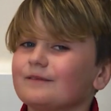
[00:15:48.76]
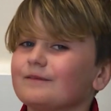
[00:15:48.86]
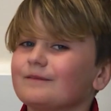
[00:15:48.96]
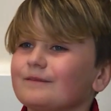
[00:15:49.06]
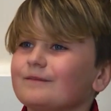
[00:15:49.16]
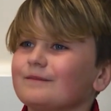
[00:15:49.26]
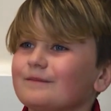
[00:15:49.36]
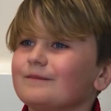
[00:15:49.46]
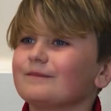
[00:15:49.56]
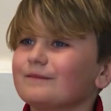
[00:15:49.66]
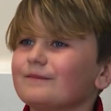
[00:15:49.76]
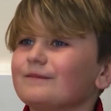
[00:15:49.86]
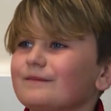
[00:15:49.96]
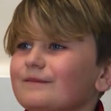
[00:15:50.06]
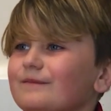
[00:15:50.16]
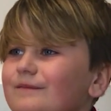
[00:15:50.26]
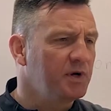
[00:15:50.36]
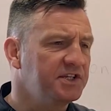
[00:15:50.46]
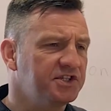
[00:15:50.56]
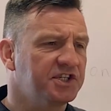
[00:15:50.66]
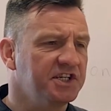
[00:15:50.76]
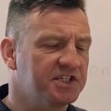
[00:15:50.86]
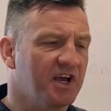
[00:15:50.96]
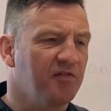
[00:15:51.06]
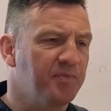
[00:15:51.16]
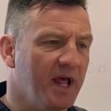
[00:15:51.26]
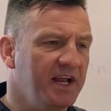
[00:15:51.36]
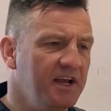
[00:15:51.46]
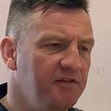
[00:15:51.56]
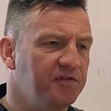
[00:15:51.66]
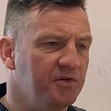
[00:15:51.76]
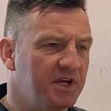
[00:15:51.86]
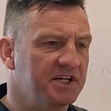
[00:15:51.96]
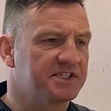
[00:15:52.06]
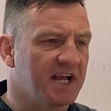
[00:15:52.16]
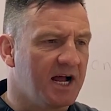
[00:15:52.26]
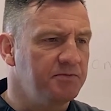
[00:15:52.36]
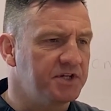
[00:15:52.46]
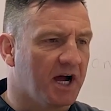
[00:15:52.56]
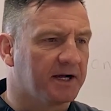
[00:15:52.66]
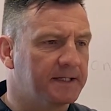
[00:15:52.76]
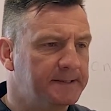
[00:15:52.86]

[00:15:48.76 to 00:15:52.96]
So that'll be good, wasn't it? So where do you see yourself playing in a few years' time, Jack?